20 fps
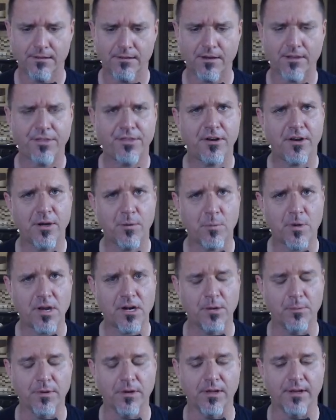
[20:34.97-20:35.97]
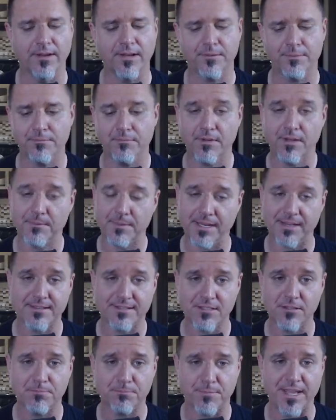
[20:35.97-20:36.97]
Our third water world, it's
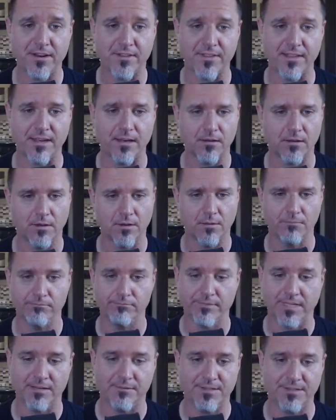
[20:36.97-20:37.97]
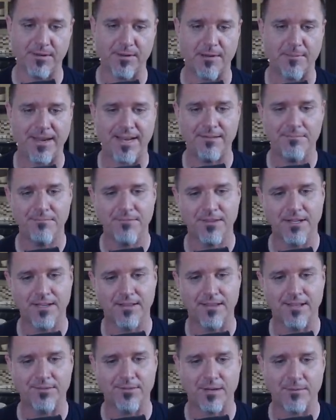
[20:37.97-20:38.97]
still better than, oh, see what I mean? Look
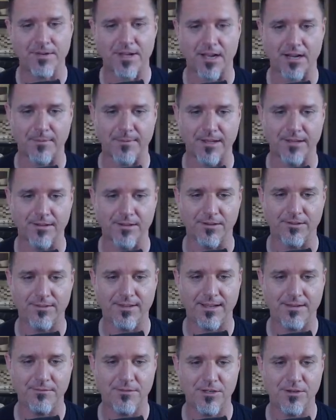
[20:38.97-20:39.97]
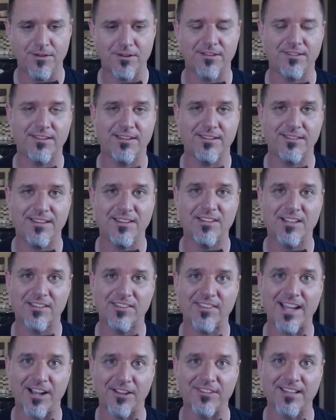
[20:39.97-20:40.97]
at, that's what I'm talking about though. You see,
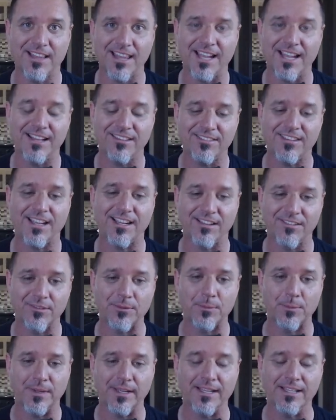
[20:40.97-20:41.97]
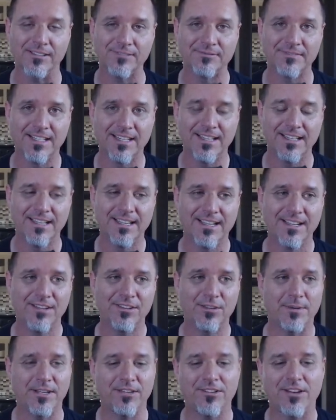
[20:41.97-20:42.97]
266,000 light seconds away.
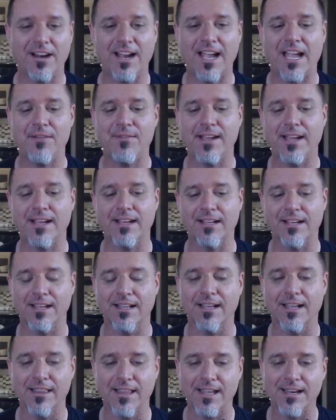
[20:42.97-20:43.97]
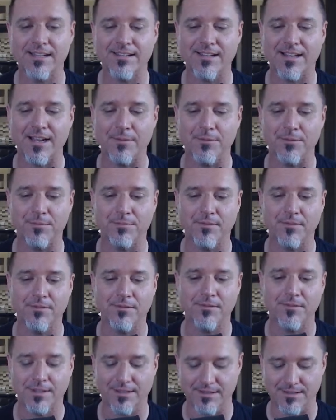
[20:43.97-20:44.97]
So when you start having, a lot of times,
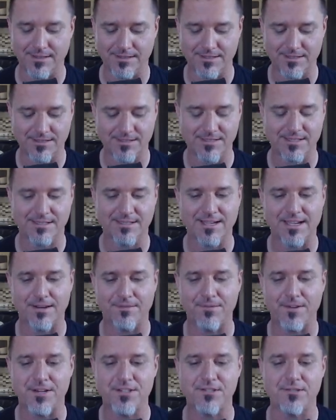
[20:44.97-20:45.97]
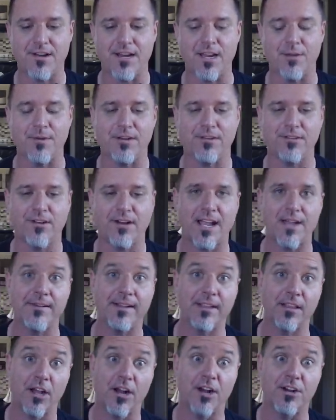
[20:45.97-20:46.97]
it's kind of frustrating when you start
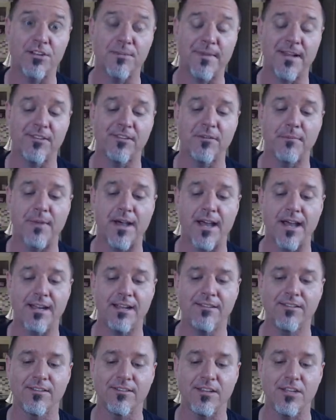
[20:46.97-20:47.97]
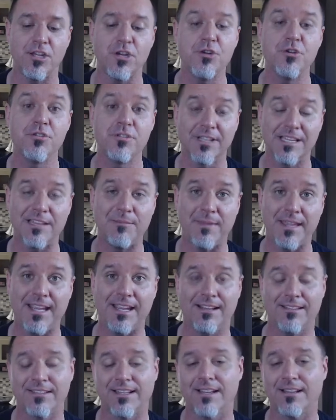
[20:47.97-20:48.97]
having large amounts of bodies, because it usually
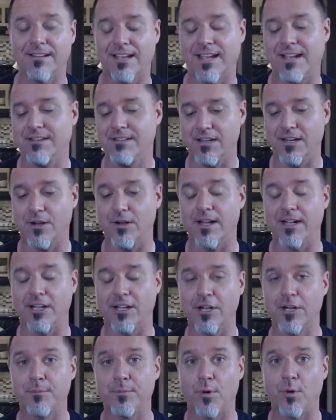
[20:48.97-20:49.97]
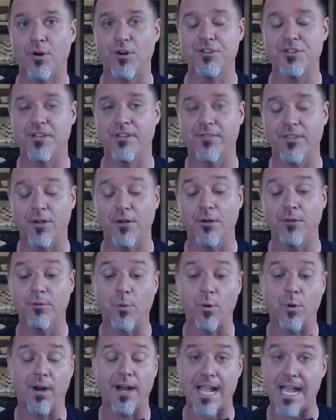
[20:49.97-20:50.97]
means that, you know, a good portion of those,
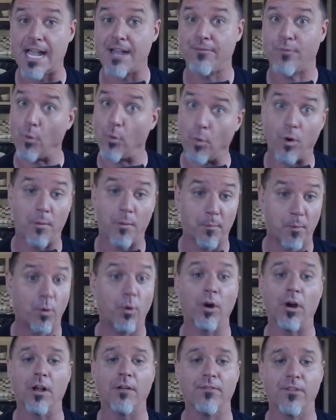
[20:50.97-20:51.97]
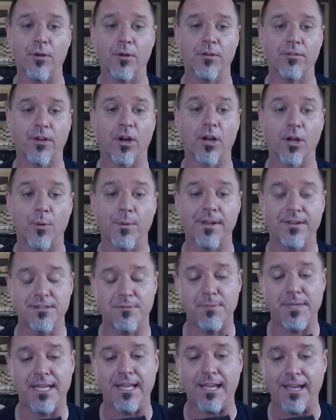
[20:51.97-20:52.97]
or half or more of those, are going
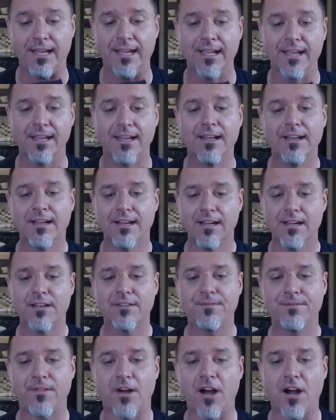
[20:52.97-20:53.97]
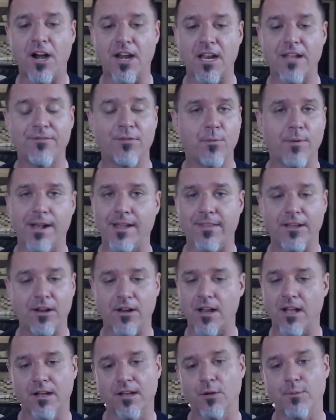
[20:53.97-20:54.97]
to be far enough away that
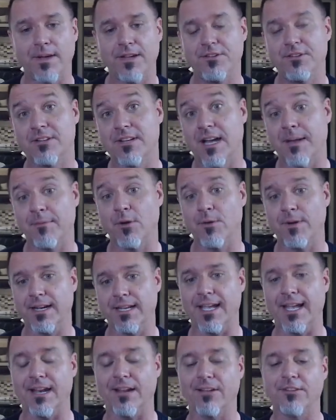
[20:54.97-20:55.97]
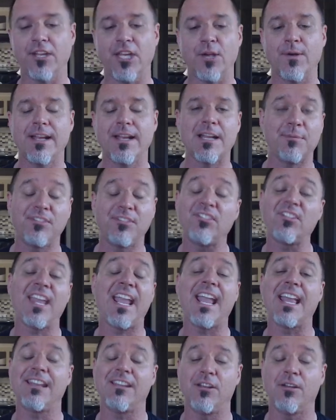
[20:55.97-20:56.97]
you're not going to waste your time going to get it. So you end up
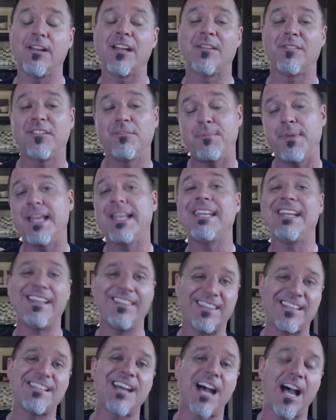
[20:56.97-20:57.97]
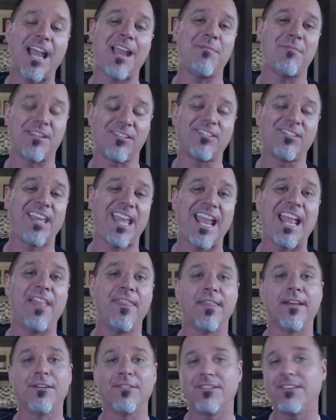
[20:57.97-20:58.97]
spending the time to
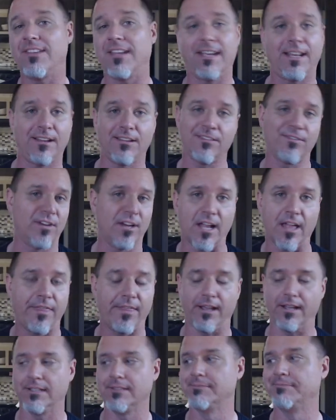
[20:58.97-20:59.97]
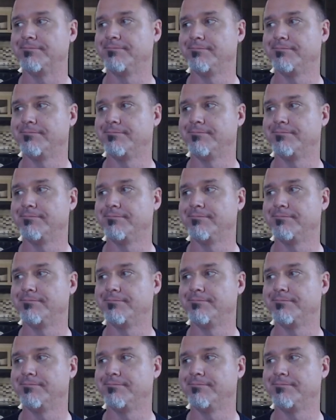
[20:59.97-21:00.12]
scan those things for nothing.